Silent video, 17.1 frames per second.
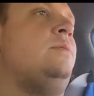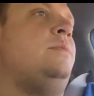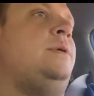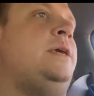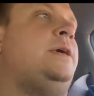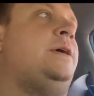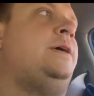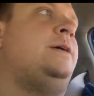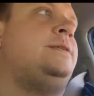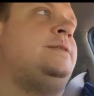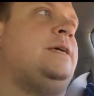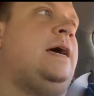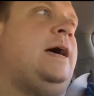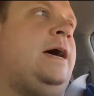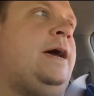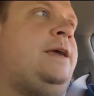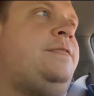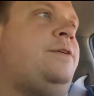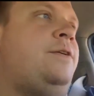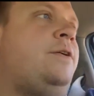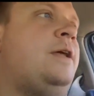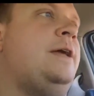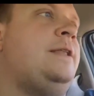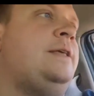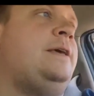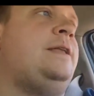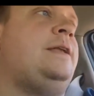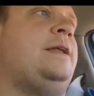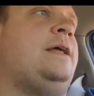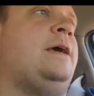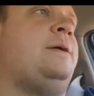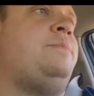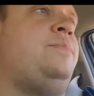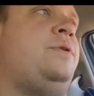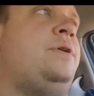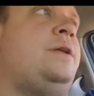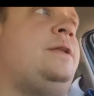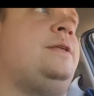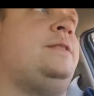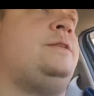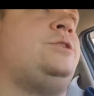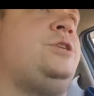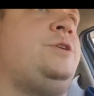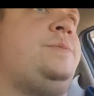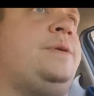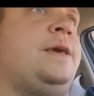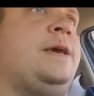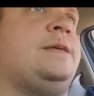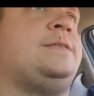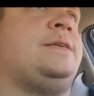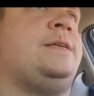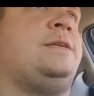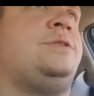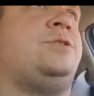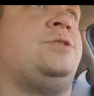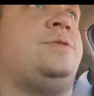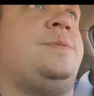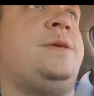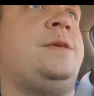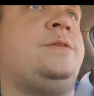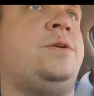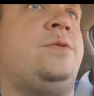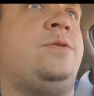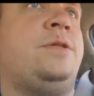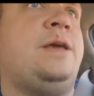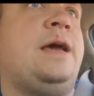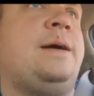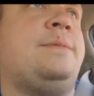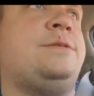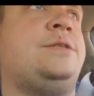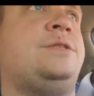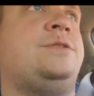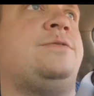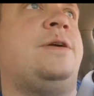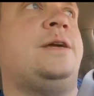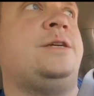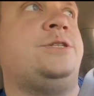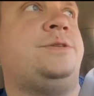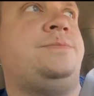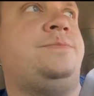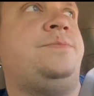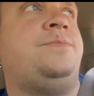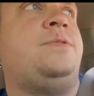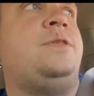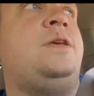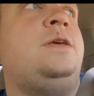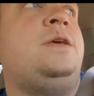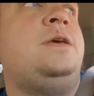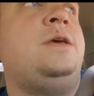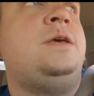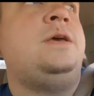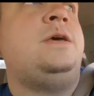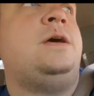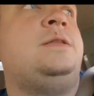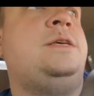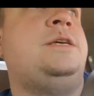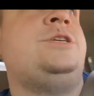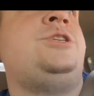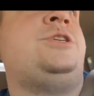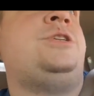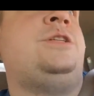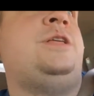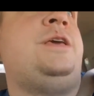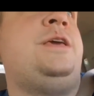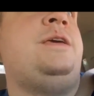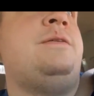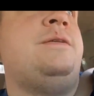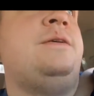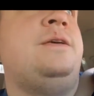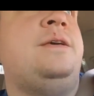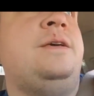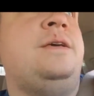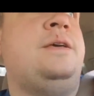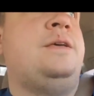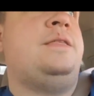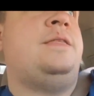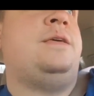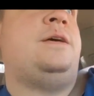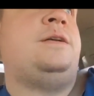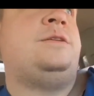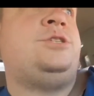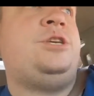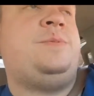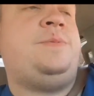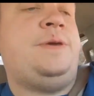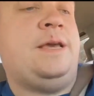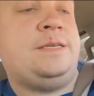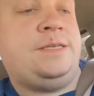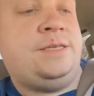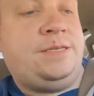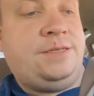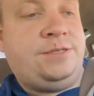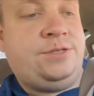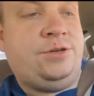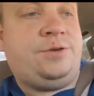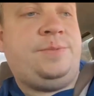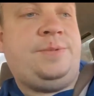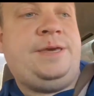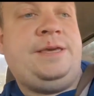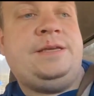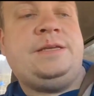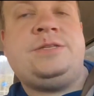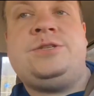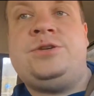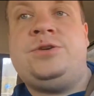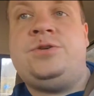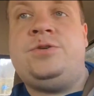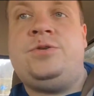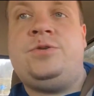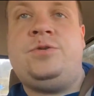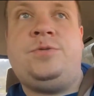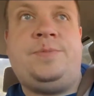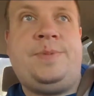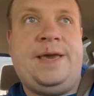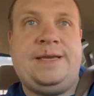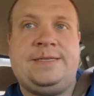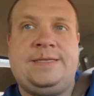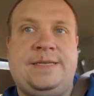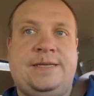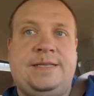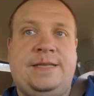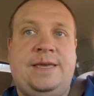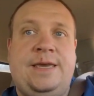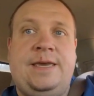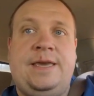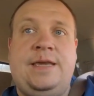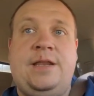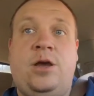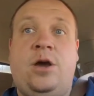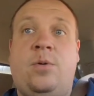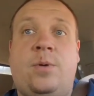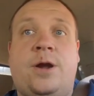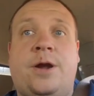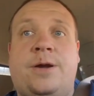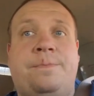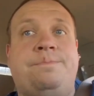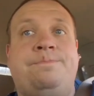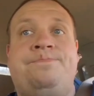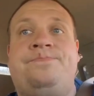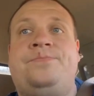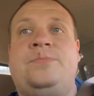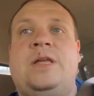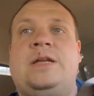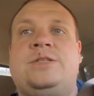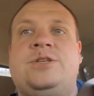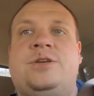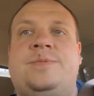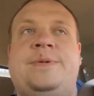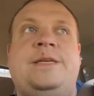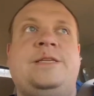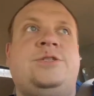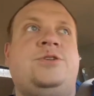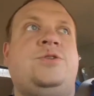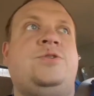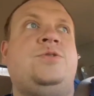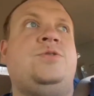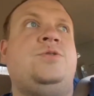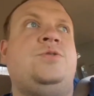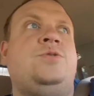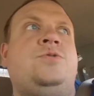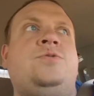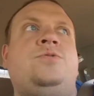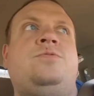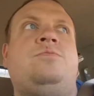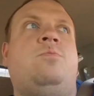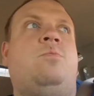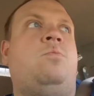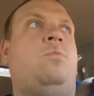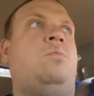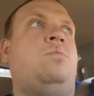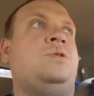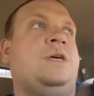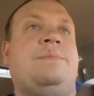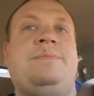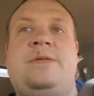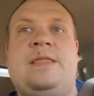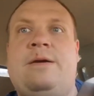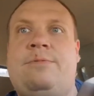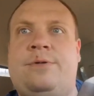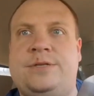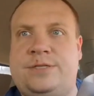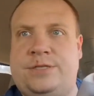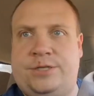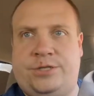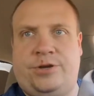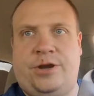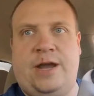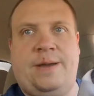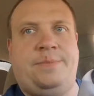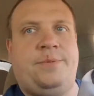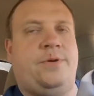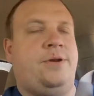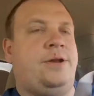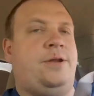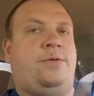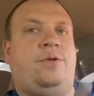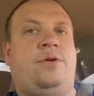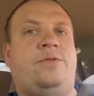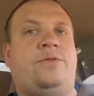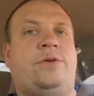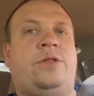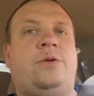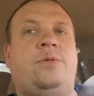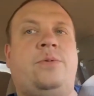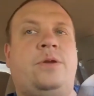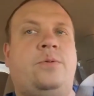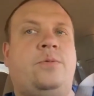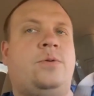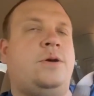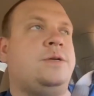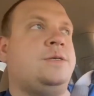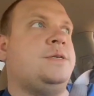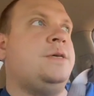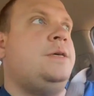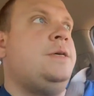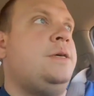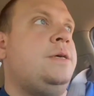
because I thought I did, and I put it in the GPS, and it took me totally opposite direction. Additionally, the GPS took me to basically nowhere. It took me to something that wasn't a scrapyard. Don't know really what it was.